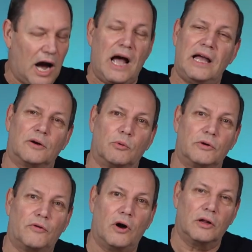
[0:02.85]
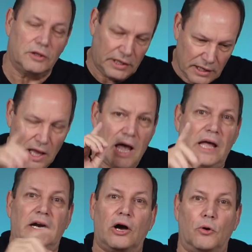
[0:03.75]
I had a wonderful holiday
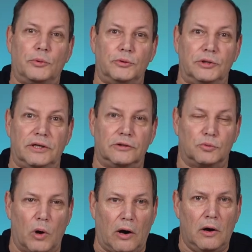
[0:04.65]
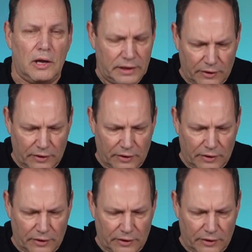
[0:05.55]
and I hope you did as well.